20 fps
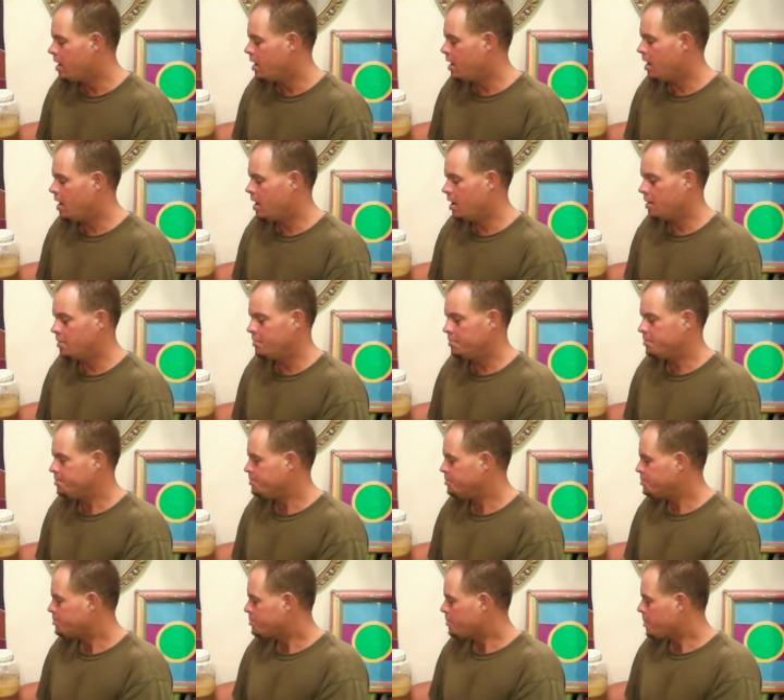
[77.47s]

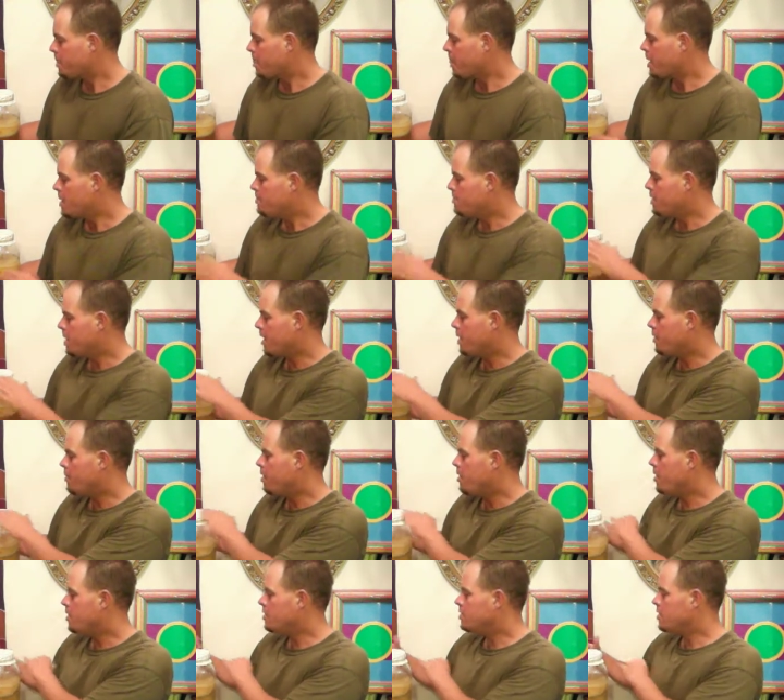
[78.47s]
but I
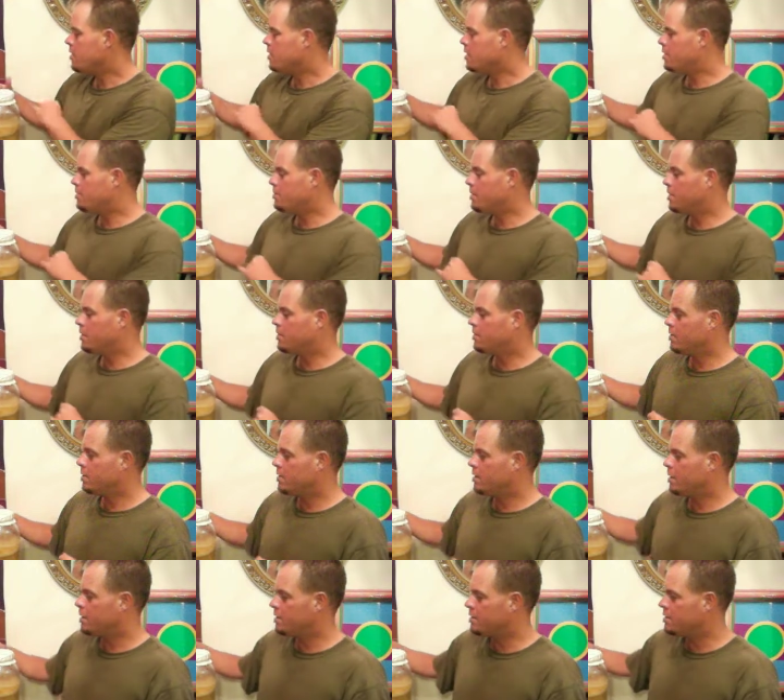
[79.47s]
want to talk about
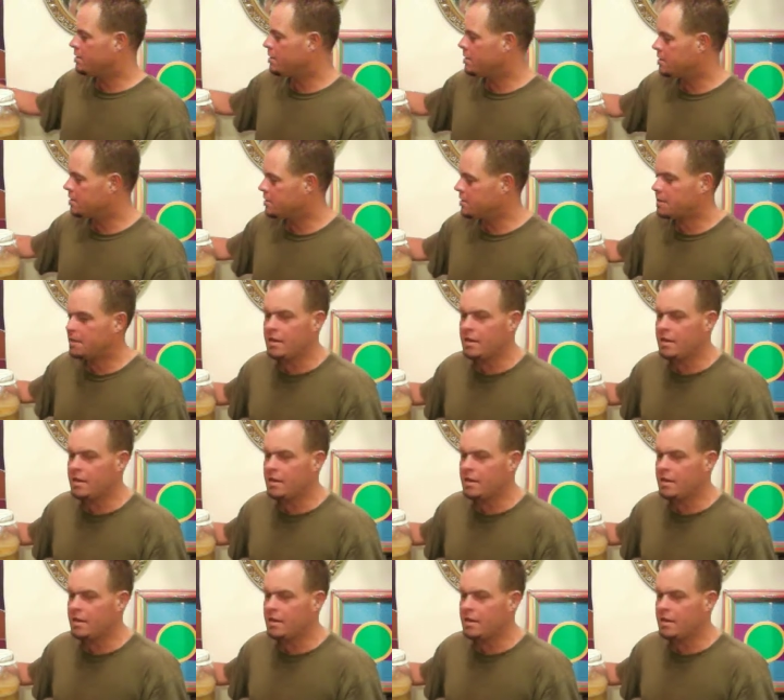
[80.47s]
the